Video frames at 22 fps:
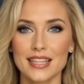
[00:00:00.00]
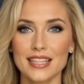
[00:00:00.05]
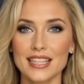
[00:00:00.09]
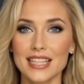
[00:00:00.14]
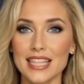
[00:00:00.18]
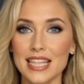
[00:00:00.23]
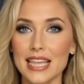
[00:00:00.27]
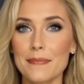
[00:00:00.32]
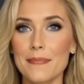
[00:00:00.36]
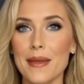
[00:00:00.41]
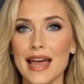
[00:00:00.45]

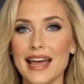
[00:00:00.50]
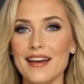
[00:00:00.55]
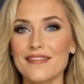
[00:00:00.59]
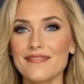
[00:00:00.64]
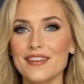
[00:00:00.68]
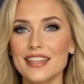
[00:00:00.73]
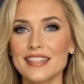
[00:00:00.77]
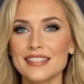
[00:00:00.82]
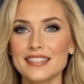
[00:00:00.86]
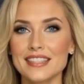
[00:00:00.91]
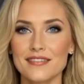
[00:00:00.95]
Key
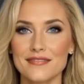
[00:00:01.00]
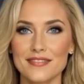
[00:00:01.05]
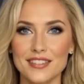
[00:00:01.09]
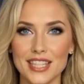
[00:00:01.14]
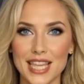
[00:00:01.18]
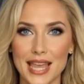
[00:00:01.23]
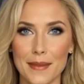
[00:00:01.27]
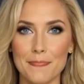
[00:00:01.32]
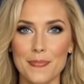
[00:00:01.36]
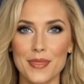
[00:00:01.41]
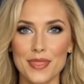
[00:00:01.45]
benefits of
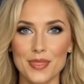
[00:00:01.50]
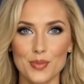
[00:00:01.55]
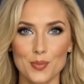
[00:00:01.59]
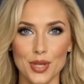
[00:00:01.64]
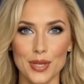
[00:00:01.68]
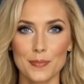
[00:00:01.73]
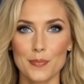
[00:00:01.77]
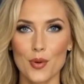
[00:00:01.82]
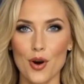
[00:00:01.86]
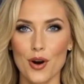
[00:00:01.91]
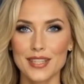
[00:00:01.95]
GIMP
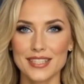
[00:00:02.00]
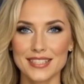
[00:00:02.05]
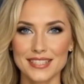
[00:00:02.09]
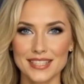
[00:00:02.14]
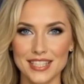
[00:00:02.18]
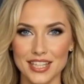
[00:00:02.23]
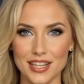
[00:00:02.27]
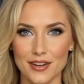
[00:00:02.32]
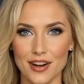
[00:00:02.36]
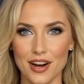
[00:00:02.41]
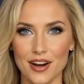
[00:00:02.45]

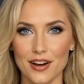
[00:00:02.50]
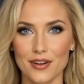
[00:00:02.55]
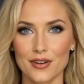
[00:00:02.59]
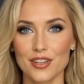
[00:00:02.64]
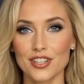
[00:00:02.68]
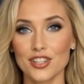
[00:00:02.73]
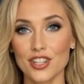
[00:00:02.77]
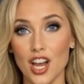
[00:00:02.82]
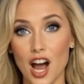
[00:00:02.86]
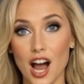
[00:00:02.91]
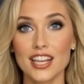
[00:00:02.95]
3.0:
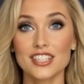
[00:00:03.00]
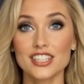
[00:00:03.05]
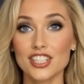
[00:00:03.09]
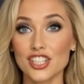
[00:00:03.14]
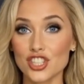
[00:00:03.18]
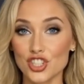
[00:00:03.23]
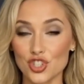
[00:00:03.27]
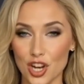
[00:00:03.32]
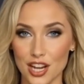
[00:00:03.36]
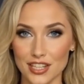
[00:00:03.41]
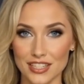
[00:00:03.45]

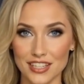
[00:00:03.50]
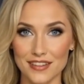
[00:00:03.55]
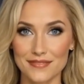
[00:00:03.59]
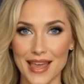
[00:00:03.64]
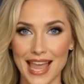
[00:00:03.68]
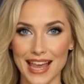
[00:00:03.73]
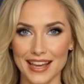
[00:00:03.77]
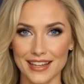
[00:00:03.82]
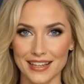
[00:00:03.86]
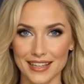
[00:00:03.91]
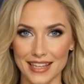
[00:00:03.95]
non-destructive
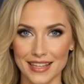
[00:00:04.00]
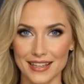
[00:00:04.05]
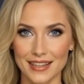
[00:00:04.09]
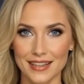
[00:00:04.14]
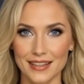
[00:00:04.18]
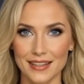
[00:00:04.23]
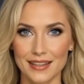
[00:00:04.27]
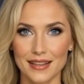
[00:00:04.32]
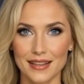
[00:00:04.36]
editing.